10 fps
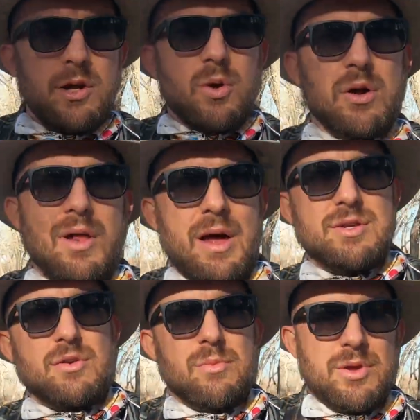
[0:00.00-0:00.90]
your
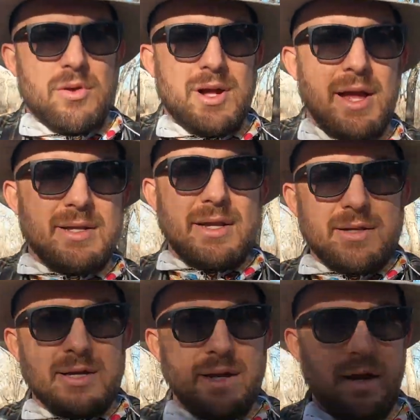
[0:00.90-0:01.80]
classroom with your
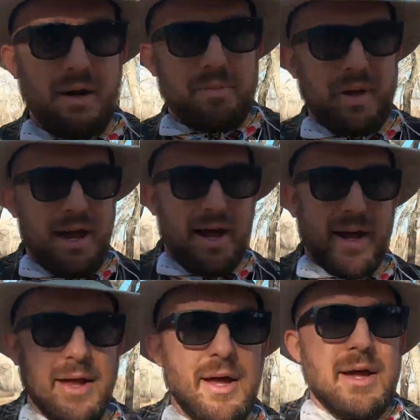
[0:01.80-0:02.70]
content and
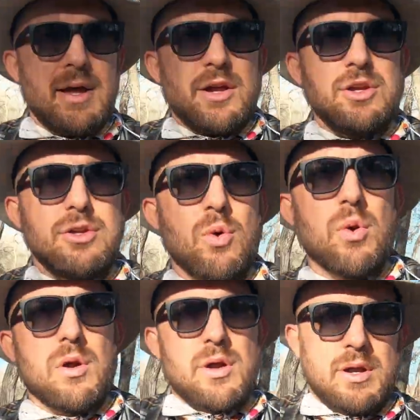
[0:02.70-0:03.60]
apply
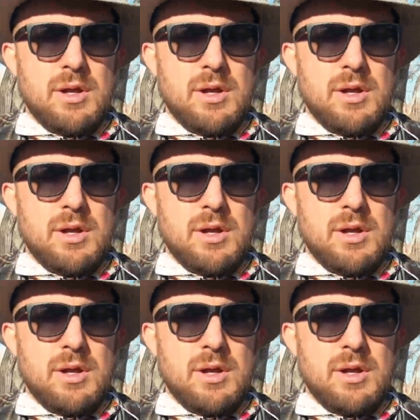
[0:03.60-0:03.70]
your